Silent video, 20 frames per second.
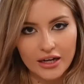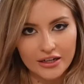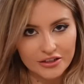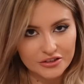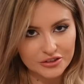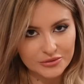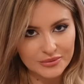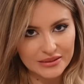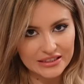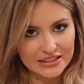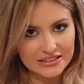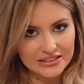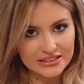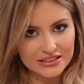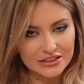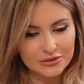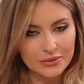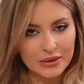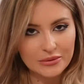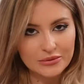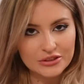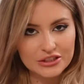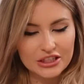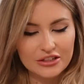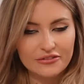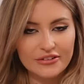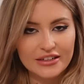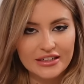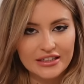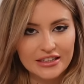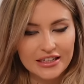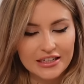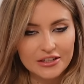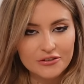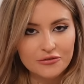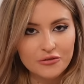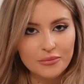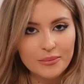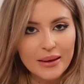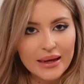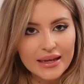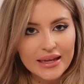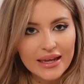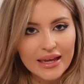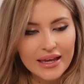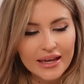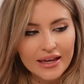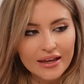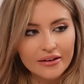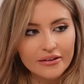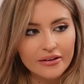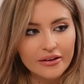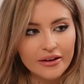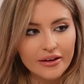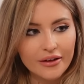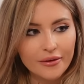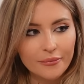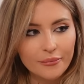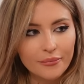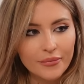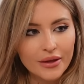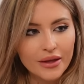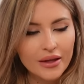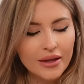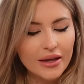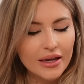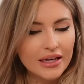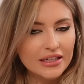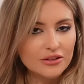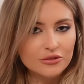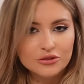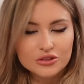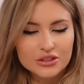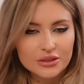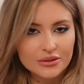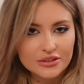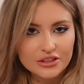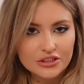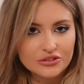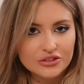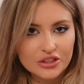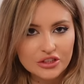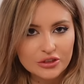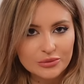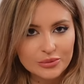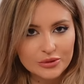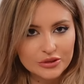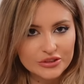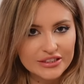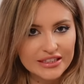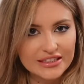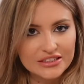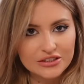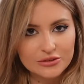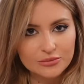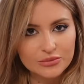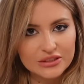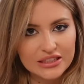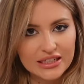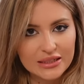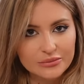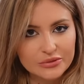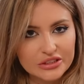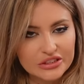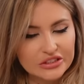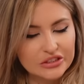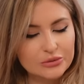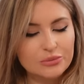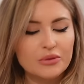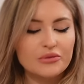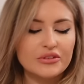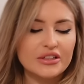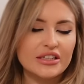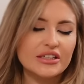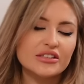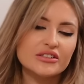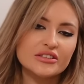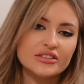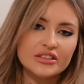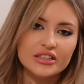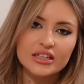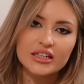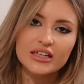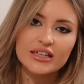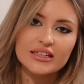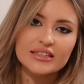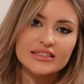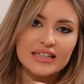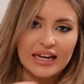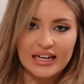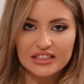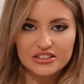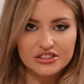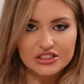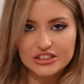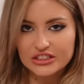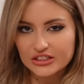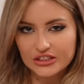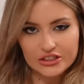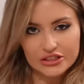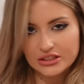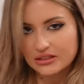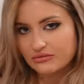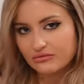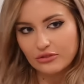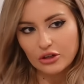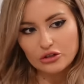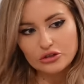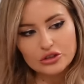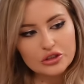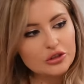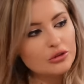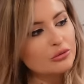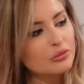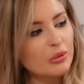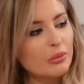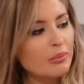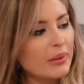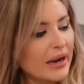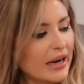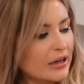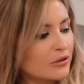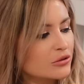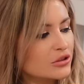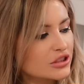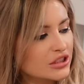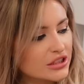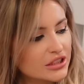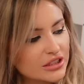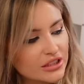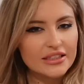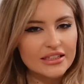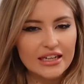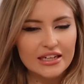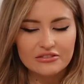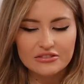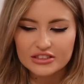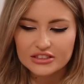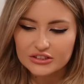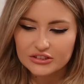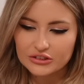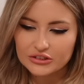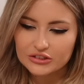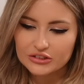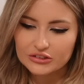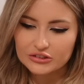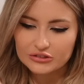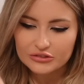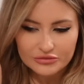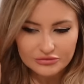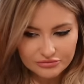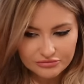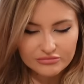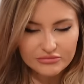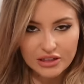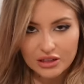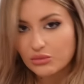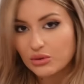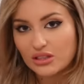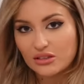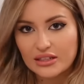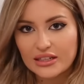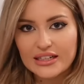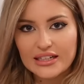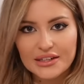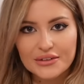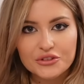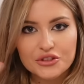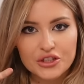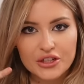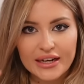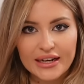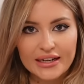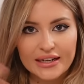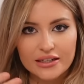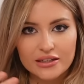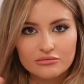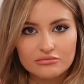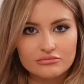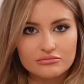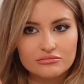I got some of this as well, which I really like for my hair, and also I'll use it on the boys' hair sometimes. It's some of this texture volume powder. Yeah, it's just sort of, well, it gives your hair